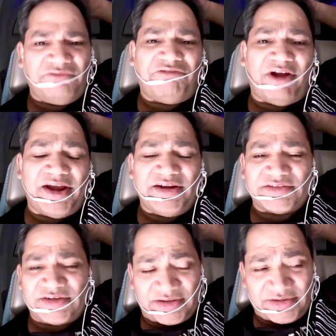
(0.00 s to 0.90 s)
find a
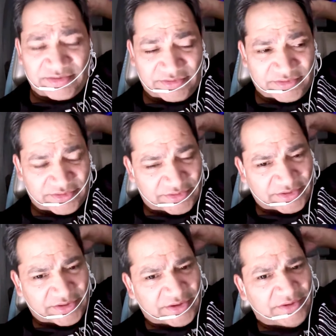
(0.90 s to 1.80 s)
certain
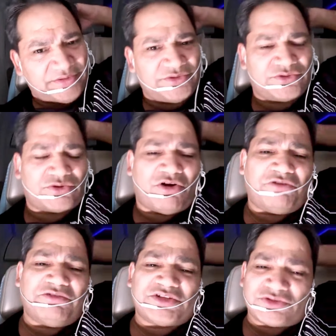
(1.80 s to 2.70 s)
stock
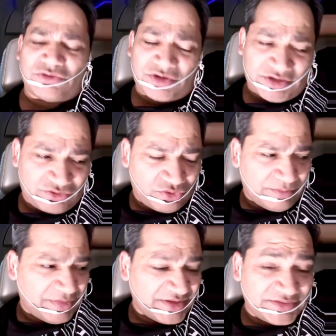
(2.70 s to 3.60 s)
which is gonna go
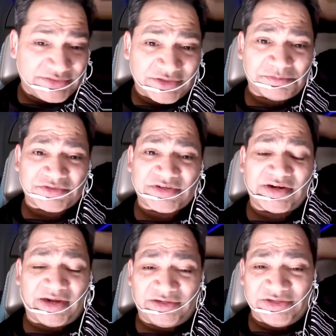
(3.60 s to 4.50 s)
up by
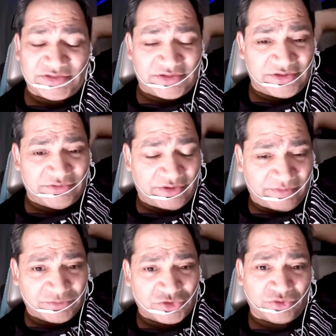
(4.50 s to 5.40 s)
6% at least,
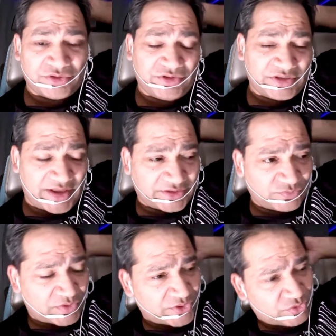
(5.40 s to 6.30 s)
I'm sure, in the next
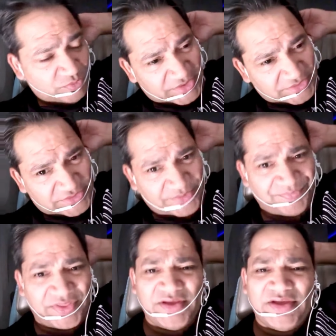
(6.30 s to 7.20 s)
1 or 2 months.
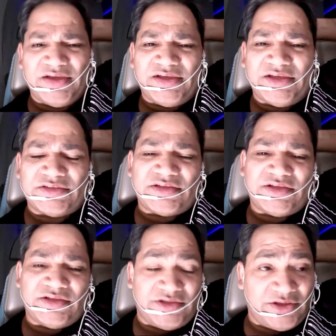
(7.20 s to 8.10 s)

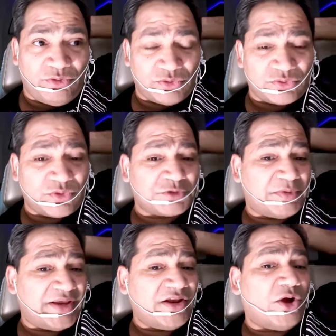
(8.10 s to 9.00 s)
He goes on to
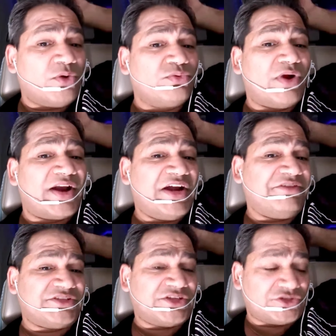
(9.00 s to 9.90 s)
explain how to
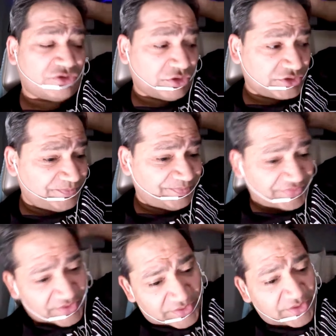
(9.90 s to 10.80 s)
identify such stocks.
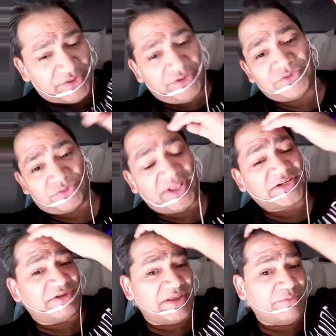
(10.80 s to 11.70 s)
So
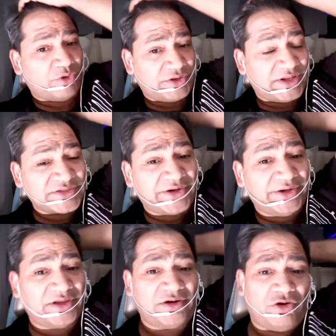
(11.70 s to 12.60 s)
that's very important. That's a
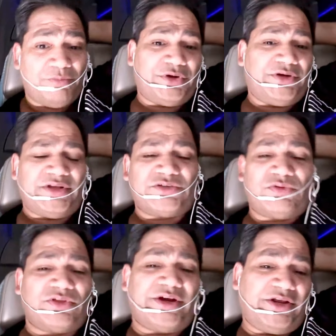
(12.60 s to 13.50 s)
critical component. That's
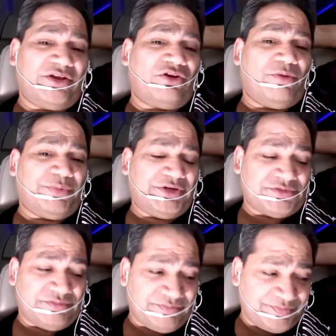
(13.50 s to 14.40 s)
one of the critical components,